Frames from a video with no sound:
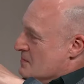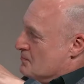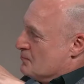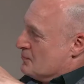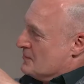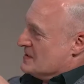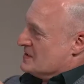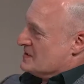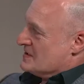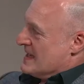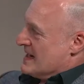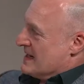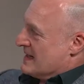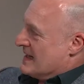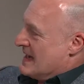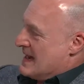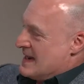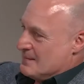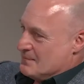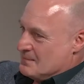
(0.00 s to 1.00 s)
bridge
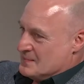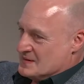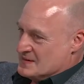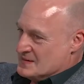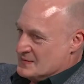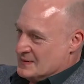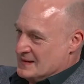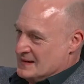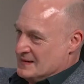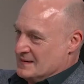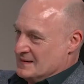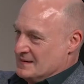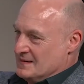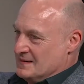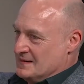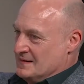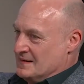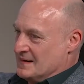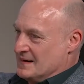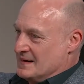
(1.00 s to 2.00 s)
that gap between,
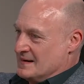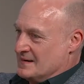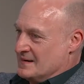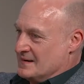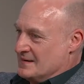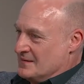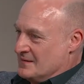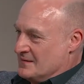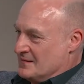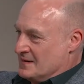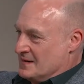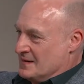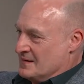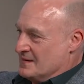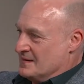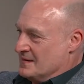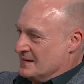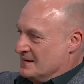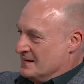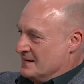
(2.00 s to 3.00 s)
you know, that
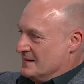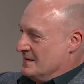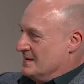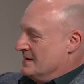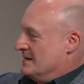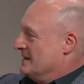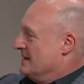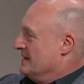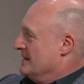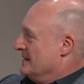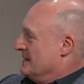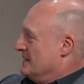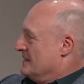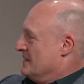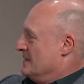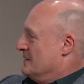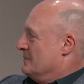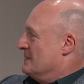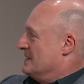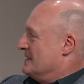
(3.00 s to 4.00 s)
rather
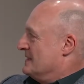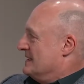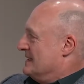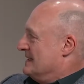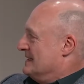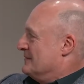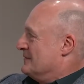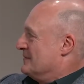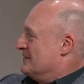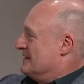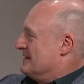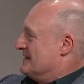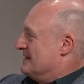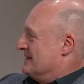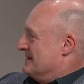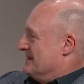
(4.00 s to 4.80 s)
human need for